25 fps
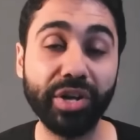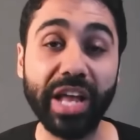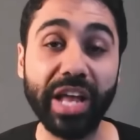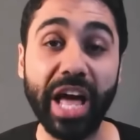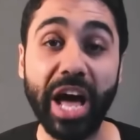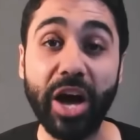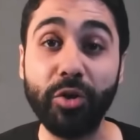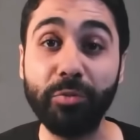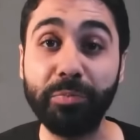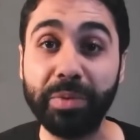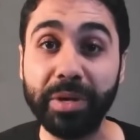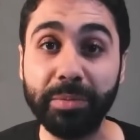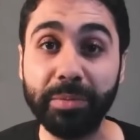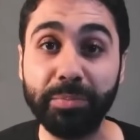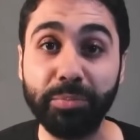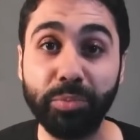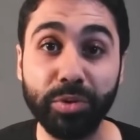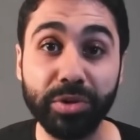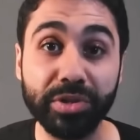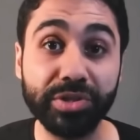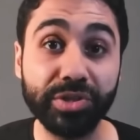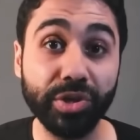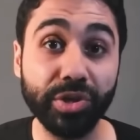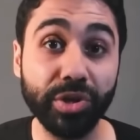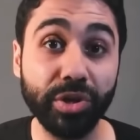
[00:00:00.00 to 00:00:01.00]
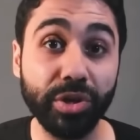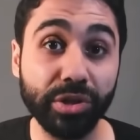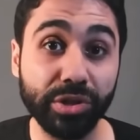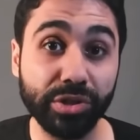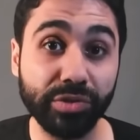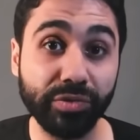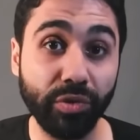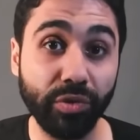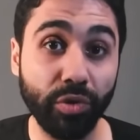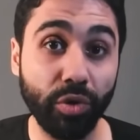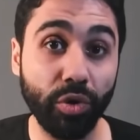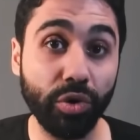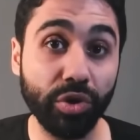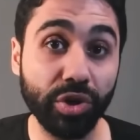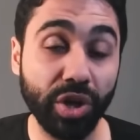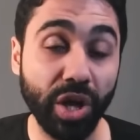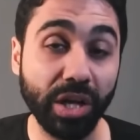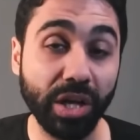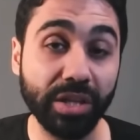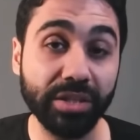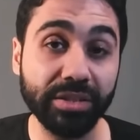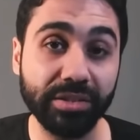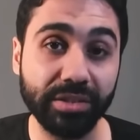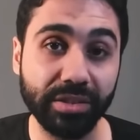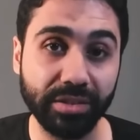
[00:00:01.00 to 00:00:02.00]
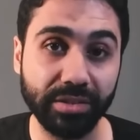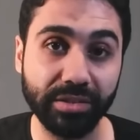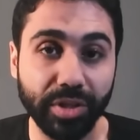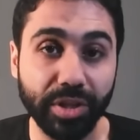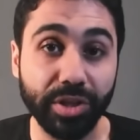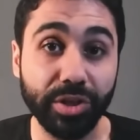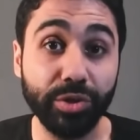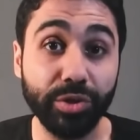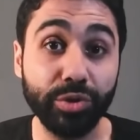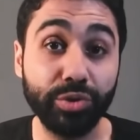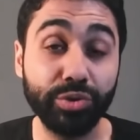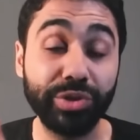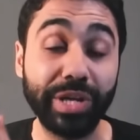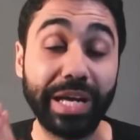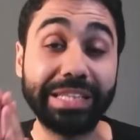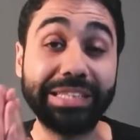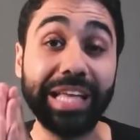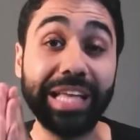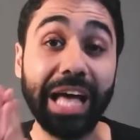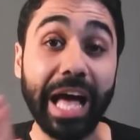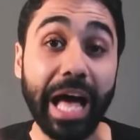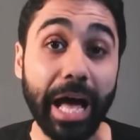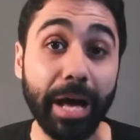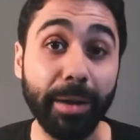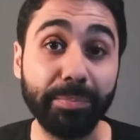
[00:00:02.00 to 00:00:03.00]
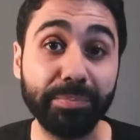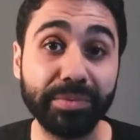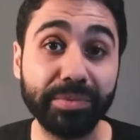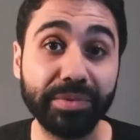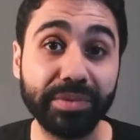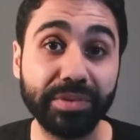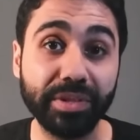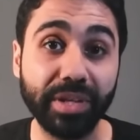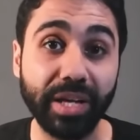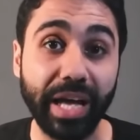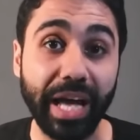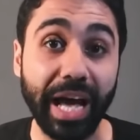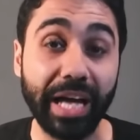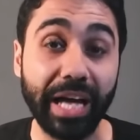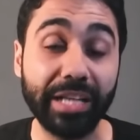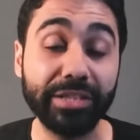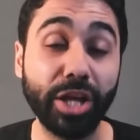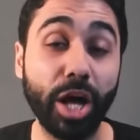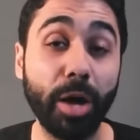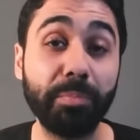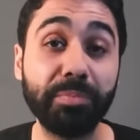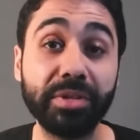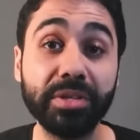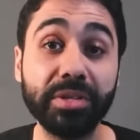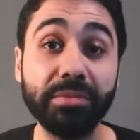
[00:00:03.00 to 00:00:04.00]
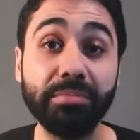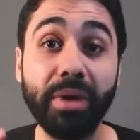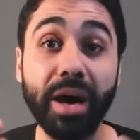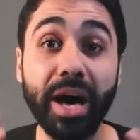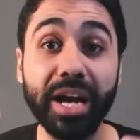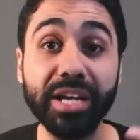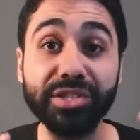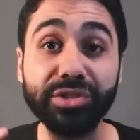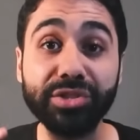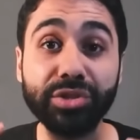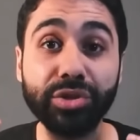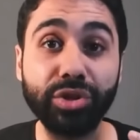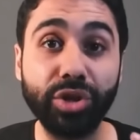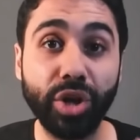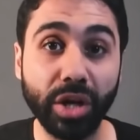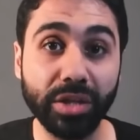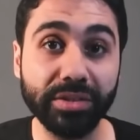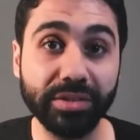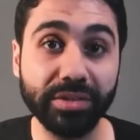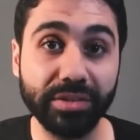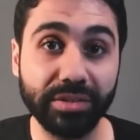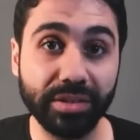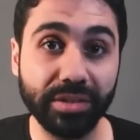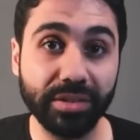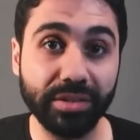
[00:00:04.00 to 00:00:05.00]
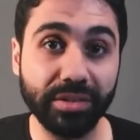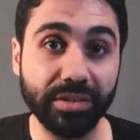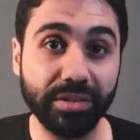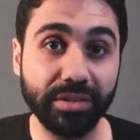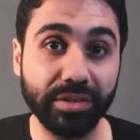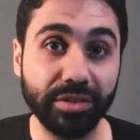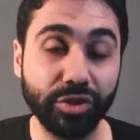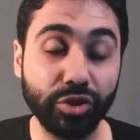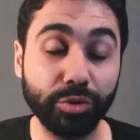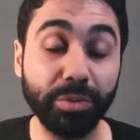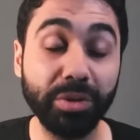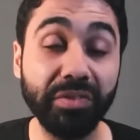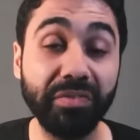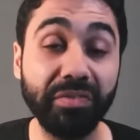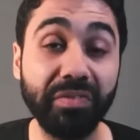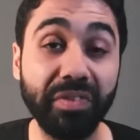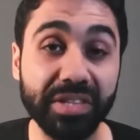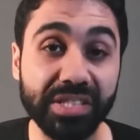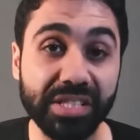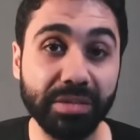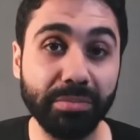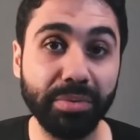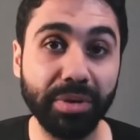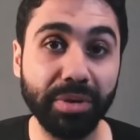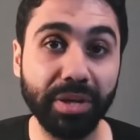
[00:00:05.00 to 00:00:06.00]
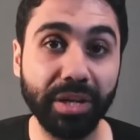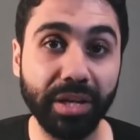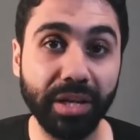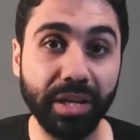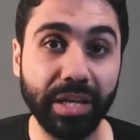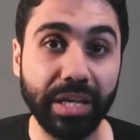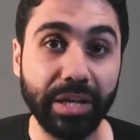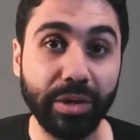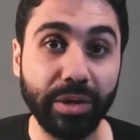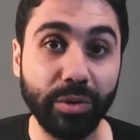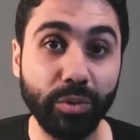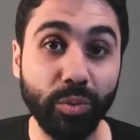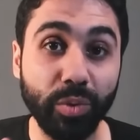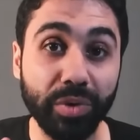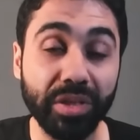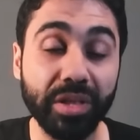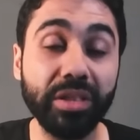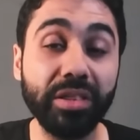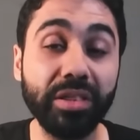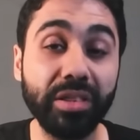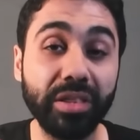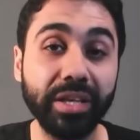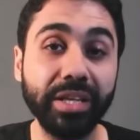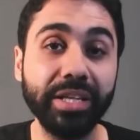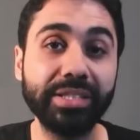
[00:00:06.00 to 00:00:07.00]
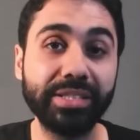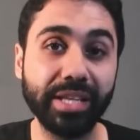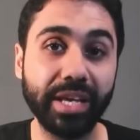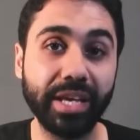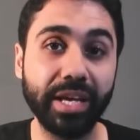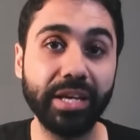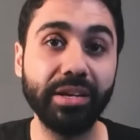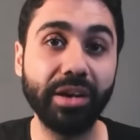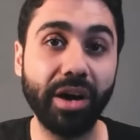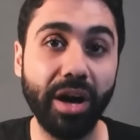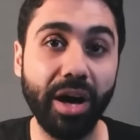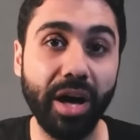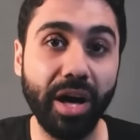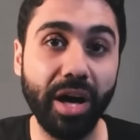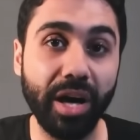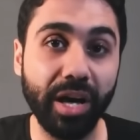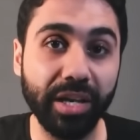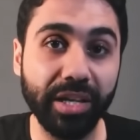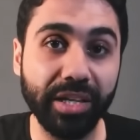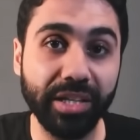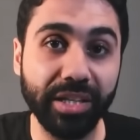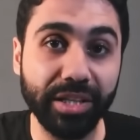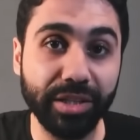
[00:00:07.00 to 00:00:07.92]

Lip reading: how people search for content. You should adapt and optimize your content to be visible within these AI